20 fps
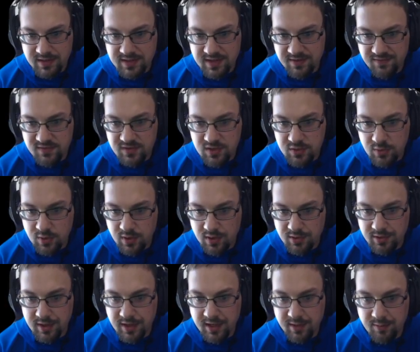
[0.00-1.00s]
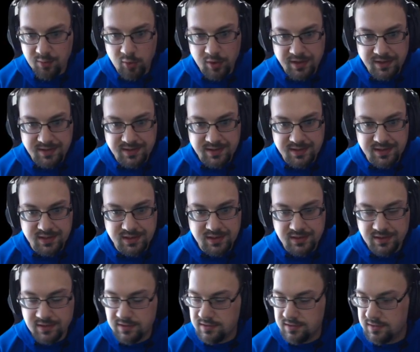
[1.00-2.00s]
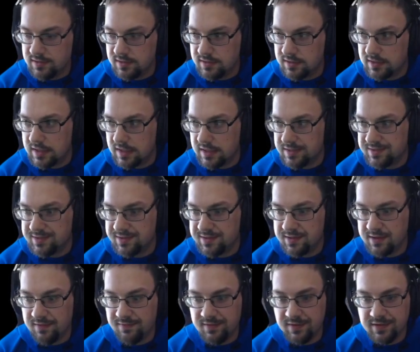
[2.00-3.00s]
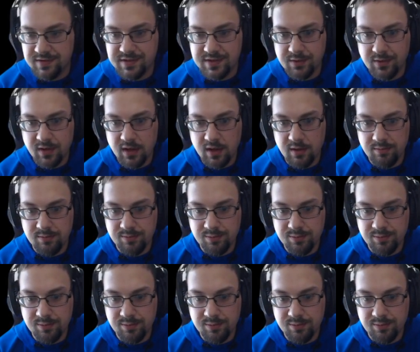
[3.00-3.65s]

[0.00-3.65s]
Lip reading: have 200 hit points. That's enough to soak up